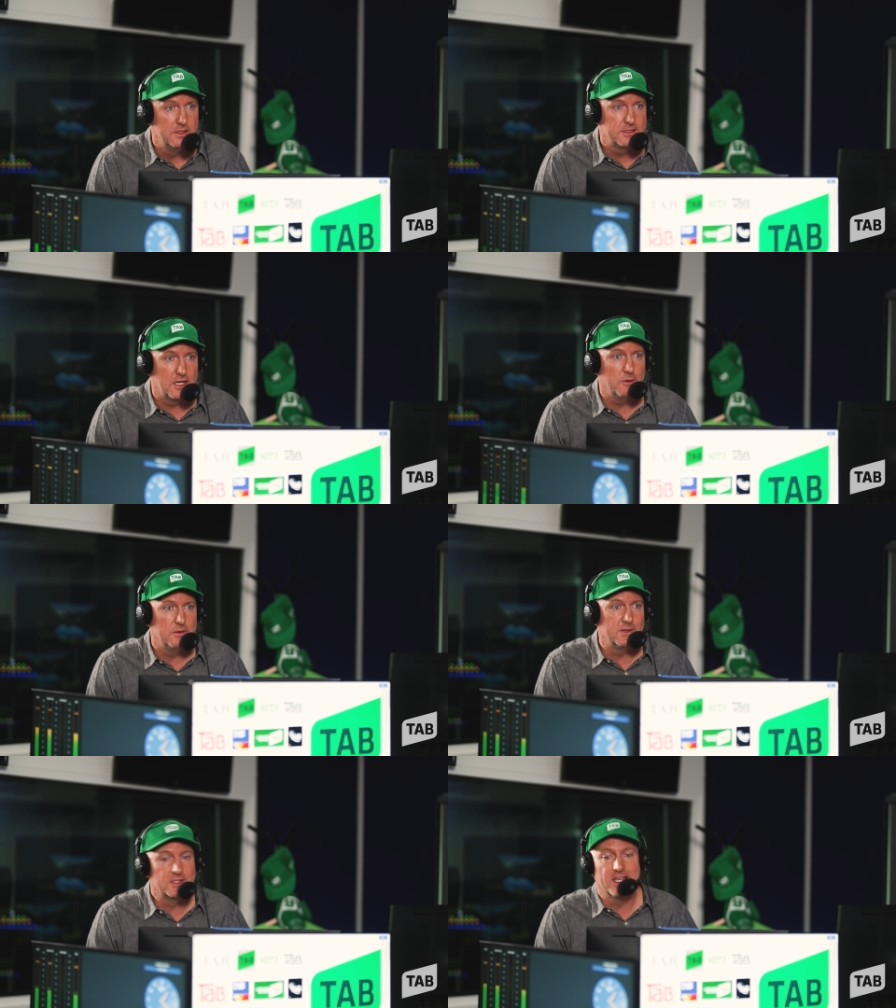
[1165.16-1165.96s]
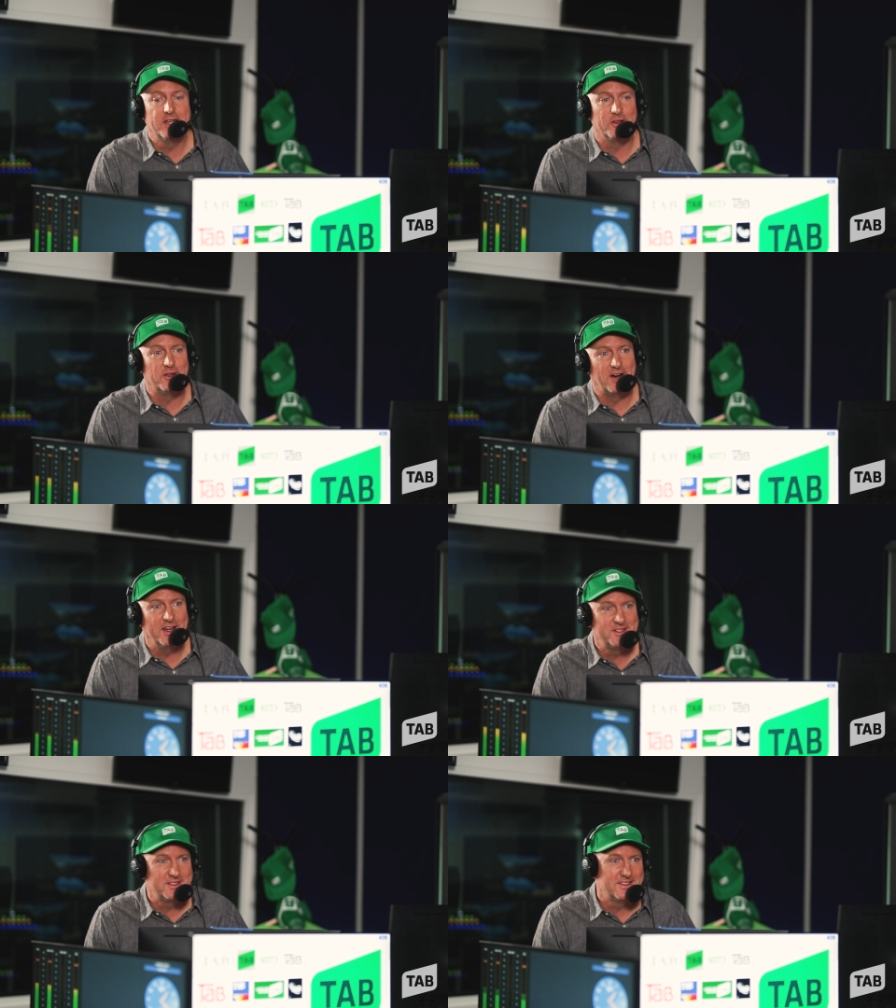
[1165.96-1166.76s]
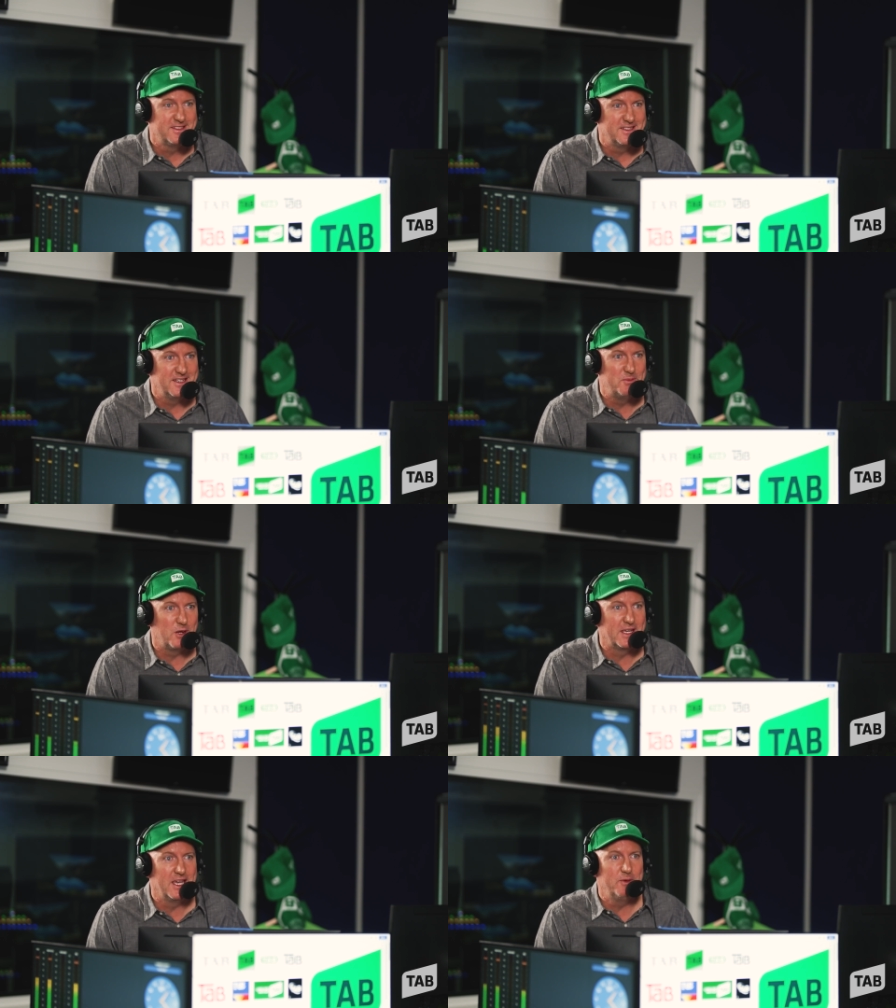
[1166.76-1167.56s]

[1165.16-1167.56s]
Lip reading: So as long as they're not in the race, he probably can